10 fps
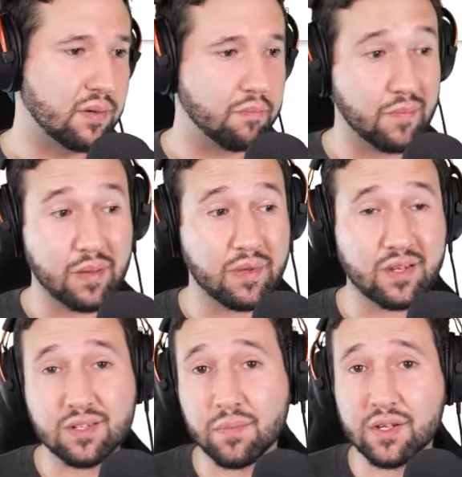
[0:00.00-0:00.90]
Maybe it
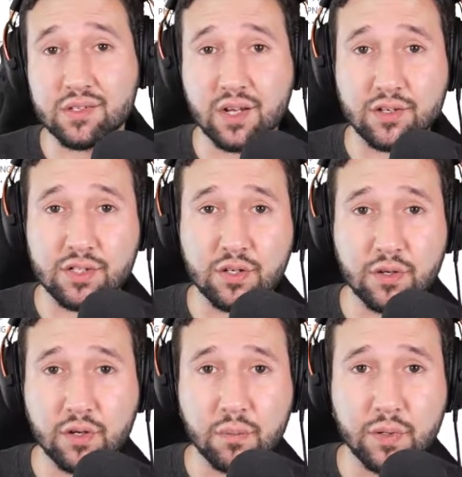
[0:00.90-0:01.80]
depends on how slow
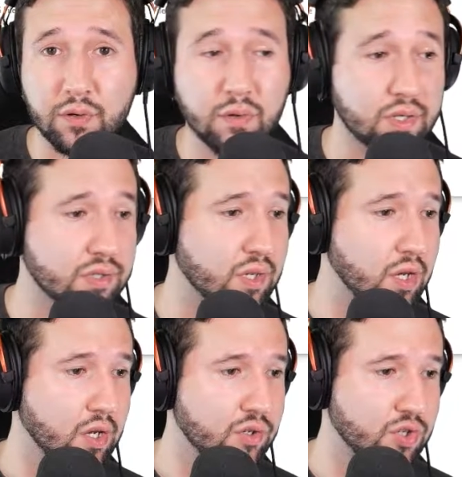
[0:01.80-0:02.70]
your computer is.
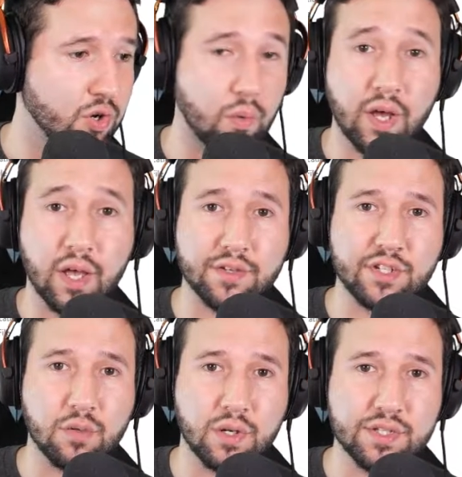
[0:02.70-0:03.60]
So I'll see
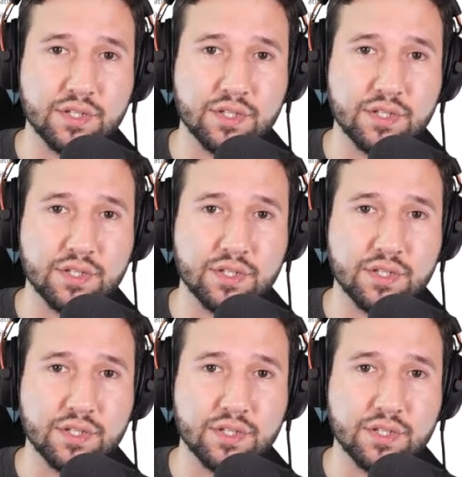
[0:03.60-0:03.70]
you when it's